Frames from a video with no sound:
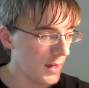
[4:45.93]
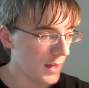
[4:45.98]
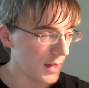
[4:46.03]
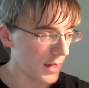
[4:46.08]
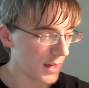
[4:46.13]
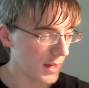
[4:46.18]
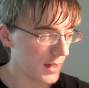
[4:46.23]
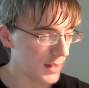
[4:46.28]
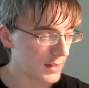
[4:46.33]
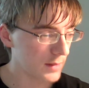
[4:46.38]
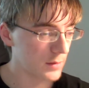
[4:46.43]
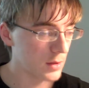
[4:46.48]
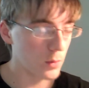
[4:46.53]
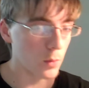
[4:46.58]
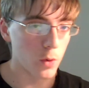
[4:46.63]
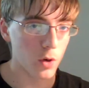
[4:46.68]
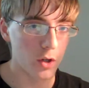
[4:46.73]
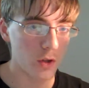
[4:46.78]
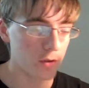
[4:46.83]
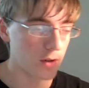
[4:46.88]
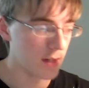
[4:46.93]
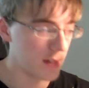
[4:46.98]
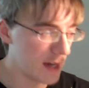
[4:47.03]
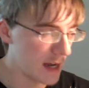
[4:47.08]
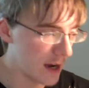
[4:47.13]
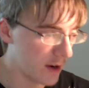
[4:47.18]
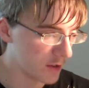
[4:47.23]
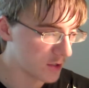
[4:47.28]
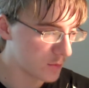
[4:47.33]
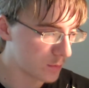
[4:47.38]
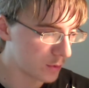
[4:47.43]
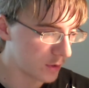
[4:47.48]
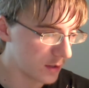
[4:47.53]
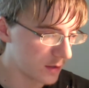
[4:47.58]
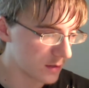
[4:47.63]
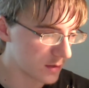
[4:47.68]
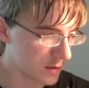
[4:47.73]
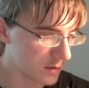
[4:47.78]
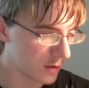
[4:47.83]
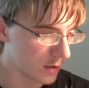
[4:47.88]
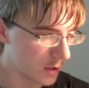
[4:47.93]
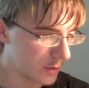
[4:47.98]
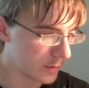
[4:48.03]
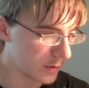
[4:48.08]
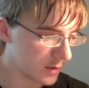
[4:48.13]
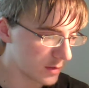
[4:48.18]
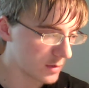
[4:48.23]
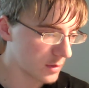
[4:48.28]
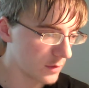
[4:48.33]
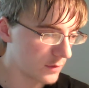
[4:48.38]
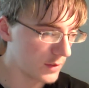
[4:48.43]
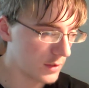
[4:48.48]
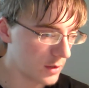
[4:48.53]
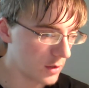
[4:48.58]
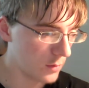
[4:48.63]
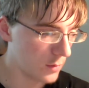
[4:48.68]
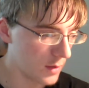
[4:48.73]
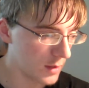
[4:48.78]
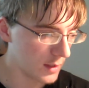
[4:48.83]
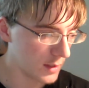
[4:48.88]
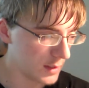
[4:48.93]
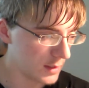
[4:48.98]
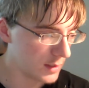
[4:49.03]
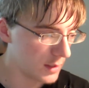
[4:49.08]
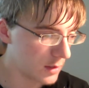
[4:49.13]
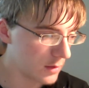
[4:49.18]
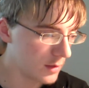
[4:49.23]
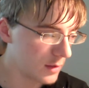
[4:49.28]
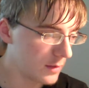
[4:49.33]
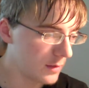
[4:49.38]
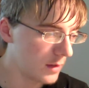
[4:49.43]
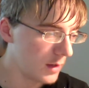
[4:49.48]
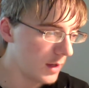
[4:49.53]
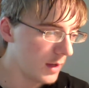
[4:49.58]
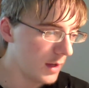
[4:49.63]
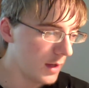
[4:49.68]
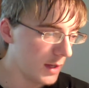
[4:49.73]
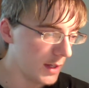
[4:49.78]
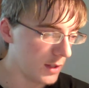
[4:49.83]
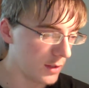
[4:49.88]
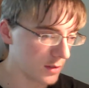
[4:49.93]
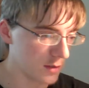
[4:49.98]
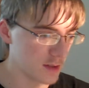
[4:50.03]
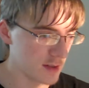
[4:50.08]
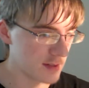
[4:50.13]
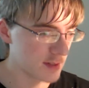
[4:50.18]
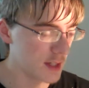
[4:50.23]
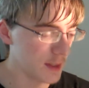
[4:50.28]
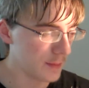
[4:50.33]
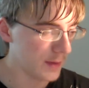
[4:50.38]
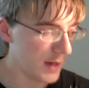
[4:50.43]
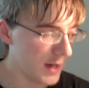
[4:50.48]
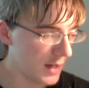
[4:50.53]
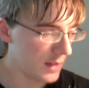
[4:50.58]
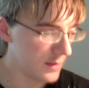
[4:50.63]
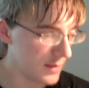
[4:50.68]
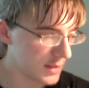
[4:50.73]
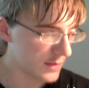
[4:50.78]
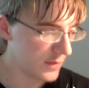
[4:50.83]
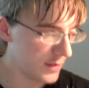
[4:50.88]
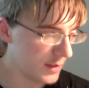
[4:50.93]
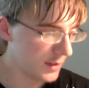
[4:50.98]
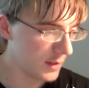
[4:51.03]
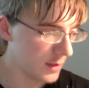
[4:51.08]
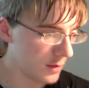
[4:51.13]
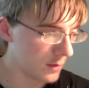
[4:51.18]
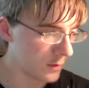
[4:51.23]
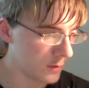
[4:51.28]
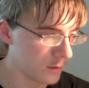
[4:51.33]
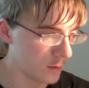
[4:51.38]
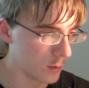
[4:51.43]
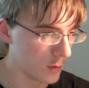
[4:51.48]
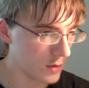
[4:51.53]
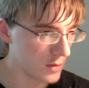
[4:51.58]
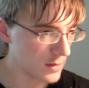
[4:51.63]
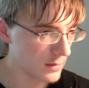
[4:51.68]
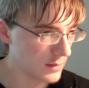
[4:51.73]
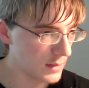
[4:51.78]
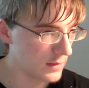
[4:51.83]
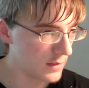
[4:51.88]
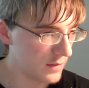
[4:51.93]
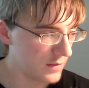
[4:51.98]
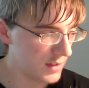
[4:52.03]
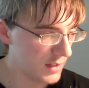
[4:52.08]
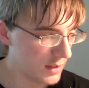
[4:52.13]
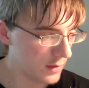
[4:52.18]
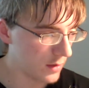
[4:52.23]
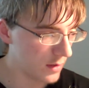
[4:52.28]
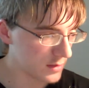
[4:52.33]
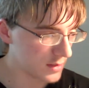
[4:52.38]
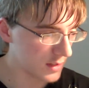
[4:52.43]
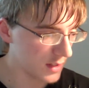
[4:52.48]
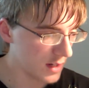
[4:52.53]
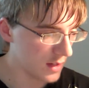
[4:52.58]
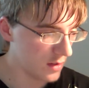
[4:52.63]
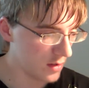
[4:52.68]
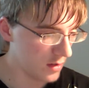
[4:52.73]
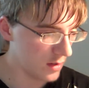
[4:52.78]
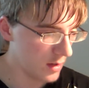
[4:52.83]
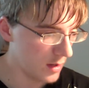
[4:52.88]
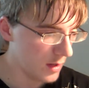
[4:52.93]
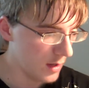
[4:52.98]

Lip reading: And I'm going to warn you right now, it's pretty disturbing, so if you don't want to hear it, you can just skip ahead in this video, or just leave the video altogether.